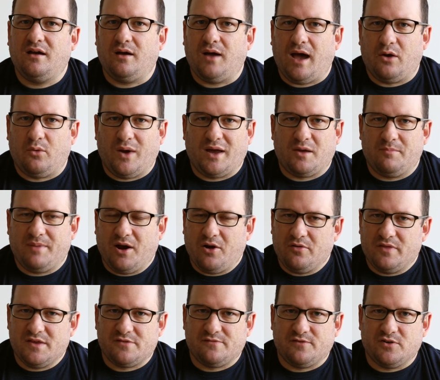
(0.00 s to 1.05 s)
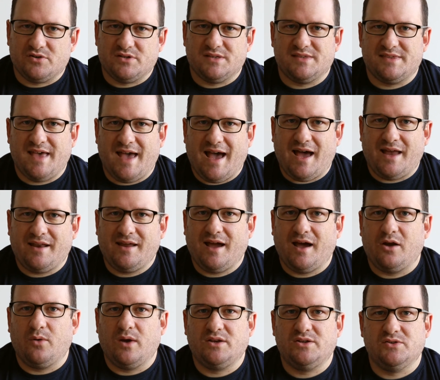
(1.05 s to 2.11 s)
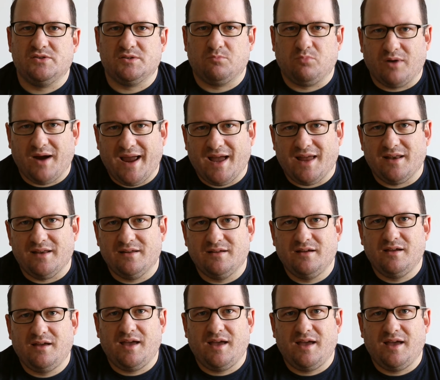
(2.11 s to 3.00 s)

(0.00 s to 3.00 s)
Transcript: How do I compare this versus that? How do I choose a brand?